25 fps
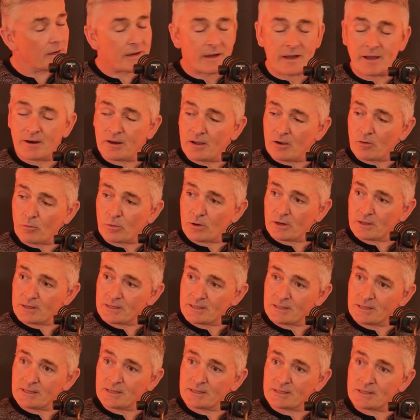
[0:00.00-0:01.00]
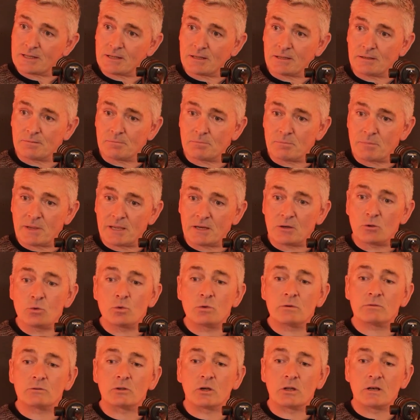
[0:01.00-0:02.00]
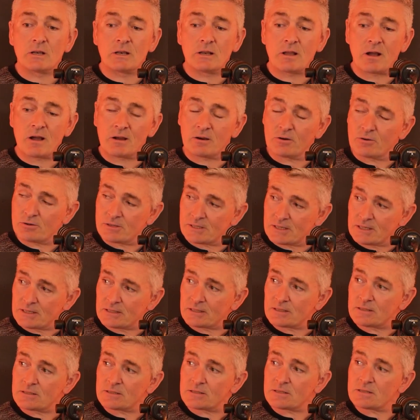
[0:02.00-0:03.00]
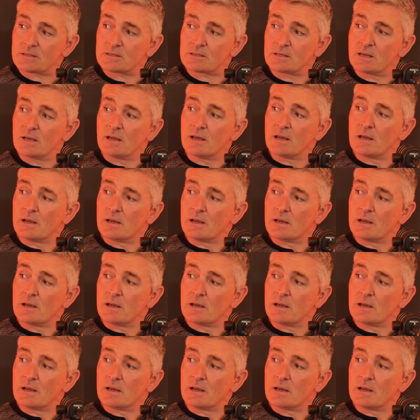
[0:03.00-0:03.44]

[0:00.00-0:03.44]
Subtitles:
And what I see is men who have done longer sentences